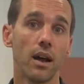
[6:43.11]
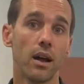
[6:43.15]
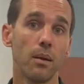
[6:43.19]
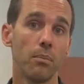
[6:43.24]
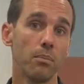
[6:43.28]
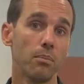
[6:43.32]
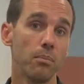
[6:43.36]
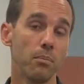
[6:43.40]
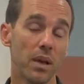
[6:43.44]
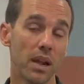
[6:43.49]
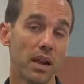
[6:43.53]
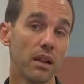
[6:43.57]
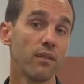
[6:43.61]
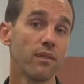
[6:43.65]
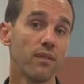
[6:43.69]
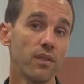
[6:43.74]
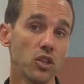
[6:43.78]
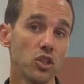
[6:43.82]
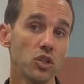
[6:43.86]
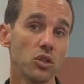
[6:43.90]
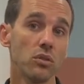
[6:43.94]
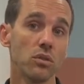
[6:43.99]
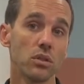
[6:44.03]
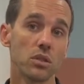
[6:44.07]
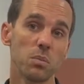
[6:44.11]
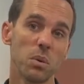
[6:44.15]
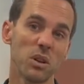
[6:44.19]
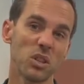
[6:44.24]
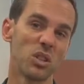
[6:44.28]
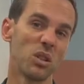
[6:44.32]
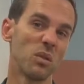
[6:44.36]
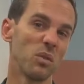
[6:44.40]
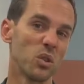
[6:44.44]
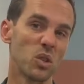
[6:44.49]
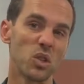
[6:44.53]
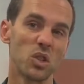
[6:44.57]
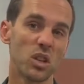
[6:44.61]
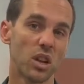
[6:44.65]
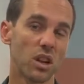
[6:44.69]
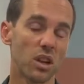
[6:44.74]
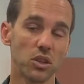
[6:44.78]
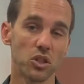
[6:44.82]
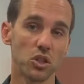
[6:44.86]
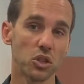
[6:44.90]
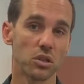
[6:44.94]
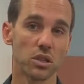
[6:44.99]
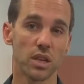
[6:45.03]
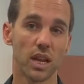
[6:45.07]
benefit you, especially if you're stuck
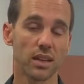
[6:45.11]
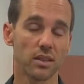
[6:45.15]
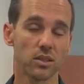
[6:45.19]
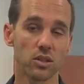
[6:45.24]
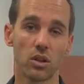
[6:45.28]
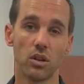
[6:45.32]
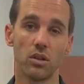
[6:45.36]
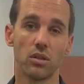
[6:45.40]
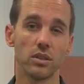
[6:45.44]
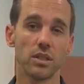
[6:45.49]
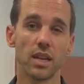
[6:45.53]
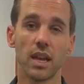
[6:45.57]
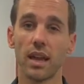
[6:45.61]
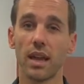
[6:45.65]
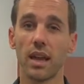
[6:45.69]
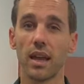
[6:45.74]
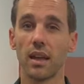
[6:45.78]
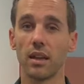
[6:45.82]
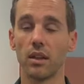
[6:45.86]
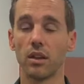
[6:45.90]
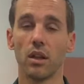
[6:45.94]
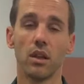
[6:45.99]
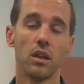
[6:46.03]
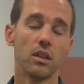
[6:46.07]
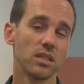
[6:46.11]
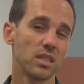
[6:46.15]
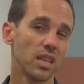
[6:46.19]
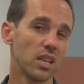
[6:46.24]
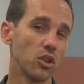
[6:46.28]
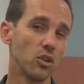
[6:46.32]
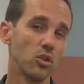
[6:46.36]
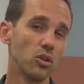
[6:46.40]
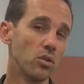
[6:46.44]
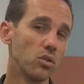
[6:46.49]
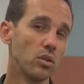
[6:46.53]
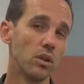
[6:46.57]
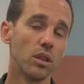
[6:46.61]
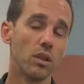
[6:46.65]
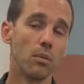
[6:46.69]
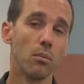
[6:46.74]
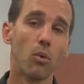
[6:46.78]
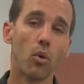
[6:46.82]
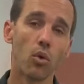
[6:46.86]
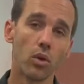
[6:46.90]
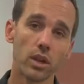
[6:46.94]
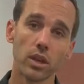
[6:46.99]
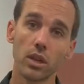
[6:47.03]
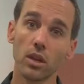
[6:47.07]
at your desk all day, and say you do it in the
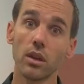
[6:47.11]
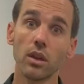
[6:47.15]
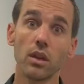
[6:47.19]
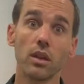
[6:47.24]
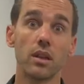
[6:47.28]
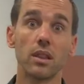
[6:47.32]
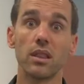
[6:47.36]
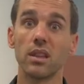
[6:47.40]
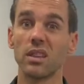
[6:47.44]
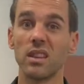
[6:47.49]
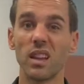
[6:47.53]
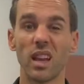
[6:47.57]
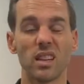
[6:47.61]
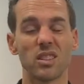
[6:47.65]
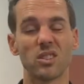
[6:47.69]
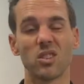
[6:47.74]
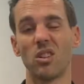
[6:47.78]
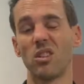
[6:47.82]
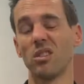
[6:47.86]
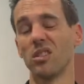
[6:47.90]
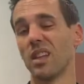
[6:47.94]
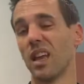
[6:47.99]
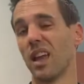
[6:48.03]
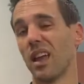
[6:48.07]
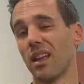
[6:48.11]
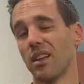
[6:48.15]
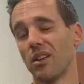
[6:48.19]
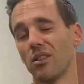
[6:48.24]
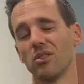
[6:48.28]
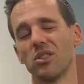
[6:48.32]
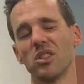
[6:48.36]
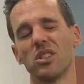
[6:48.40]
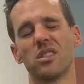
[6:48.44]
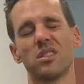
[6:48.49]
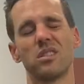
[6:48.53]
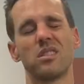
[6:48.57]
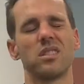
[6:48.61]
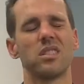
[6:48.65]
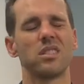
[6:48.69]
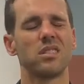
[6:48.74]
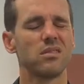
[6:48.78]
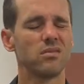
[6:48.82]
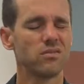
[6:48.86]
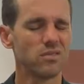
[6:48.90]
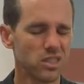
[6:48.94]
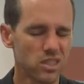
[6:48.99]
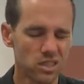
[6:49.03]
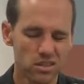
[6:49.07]
morning, you get at the desk all day and you're just
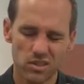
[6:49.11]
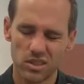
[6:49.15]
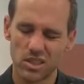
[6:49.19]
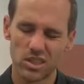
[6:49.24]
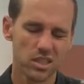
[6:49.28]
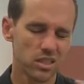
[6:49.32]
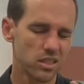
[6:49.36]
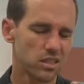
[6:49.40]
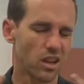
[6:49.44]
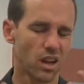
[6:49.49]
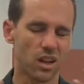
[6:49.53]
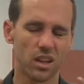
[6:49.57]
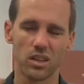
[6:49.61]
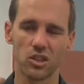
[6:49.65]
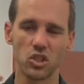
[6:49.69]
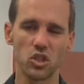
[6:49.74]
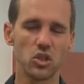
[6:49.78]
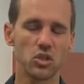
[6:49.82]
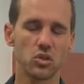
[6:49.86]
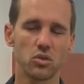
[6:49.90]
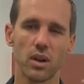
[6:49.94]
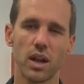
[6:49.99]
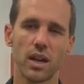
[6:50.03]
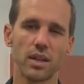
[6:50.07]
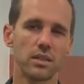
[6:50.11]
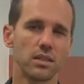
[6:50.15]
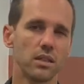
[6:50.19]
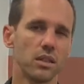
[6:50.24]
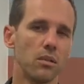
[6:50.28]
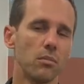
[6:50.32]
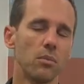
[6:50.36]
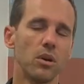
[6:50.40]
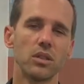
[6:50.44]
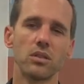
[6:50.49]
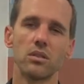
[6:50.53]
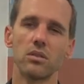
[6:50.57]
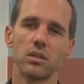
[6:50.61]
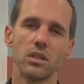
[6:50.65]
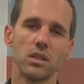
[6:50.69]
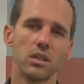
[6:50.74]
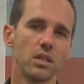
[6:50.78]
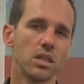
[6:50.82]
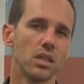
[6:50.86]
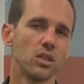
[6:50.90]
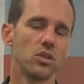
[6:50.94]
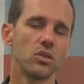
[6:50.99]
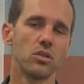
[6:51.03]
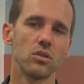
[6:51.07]
stuck in stress in the muscles and the
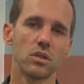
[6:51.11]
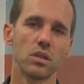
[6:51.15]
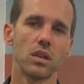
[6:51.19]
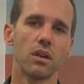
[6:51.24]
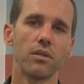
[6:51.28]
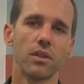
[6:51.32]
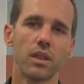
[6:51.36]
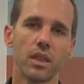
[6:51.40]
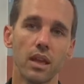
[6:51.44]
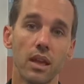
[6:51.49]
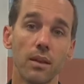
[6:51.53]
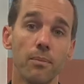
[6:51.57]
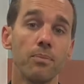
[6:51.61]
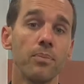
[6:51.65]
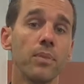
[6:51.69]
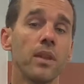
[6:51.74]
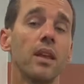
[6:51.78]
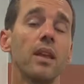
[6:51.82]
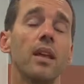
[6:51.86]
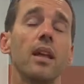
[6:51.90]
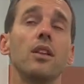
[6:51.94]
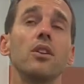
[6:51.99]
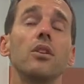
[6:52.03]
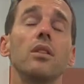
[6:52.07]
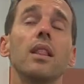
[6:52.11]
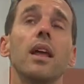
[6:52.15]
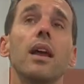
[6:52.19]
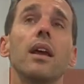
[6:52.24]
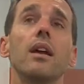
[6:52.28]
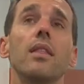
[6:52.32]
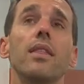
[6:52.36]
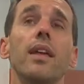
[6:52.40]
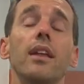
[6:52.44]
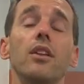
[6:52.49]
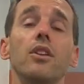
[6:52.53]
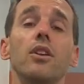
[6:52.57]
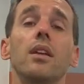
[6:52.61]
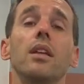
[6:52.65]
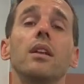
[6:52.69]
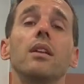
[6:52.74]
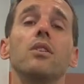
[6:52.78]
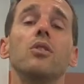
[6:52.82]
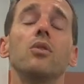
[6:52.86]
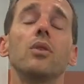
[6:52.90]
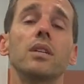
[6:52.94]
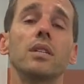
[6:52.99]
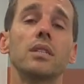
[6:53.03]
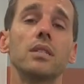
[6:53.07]
tissues and everything, and you lay on that and you get
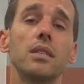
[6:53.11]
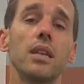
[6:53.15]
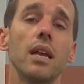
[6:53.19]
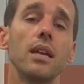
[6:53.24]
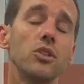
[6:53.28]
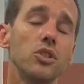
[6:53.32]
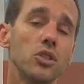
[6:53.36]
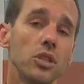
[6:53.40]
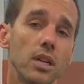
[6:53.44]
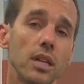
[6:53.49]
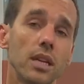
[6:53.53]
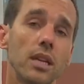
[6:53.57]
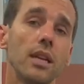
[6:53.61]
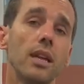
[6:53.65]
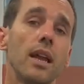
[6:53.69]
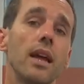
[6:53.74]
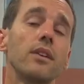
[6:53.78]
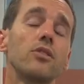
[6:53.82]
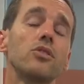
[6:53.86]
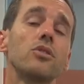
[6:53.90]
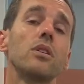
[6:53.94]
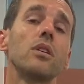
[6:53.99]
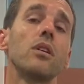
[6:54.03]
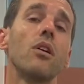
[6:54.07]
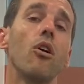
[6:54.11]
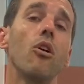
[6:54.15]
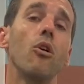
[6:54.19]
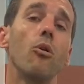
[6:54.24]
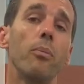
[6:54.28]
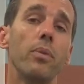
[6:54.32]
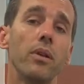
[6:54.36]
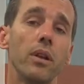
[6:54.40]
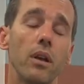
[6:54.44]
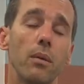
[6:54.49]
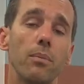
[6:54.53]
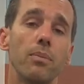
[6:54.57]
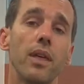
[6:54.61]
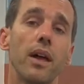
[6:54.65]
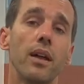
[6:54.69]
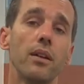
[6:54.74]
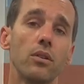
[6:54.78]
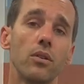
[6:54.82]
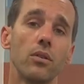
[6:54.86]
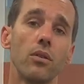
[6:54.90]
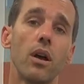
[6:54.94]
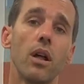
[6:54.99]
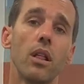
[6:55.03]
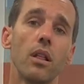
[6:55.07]
into extension. It can actually open up that
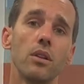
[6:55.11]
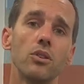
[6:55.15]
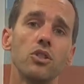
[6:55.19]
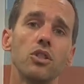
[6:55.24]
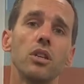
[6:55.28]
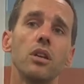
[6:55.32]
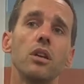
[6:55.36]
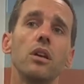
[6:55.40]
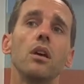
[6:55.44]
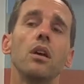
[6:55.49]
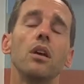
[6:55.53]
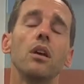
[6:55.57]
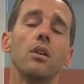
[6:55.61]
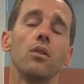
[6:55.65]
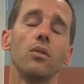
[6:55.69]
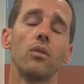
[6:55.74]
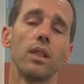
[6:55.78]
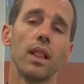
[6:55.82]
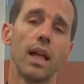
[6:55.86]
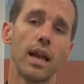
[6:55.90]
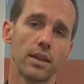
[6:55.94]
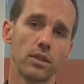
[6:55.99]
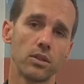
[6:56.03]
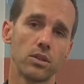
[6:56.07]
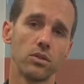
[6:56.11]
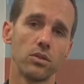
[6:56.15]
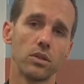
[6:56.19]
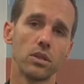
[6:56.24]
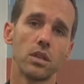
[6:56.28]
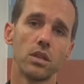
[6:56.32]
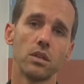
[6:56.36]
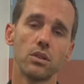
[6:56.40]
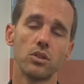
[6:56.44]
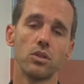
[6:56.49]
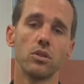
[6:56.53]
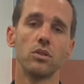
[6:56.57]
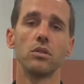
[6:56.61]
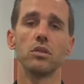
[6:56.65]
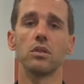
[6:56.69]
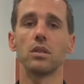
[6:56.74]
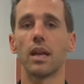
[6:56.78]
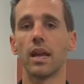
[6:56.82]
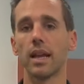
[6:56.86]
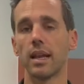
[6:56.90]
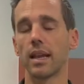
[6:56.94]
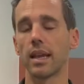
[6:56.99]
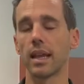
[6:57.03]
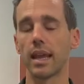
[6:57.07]
neurology, relax those tissues,
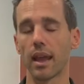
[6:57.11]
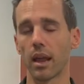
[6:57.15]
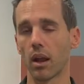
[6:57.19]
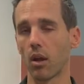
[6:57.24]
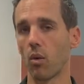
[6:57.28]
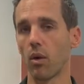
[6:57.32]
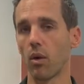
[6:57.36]
and it can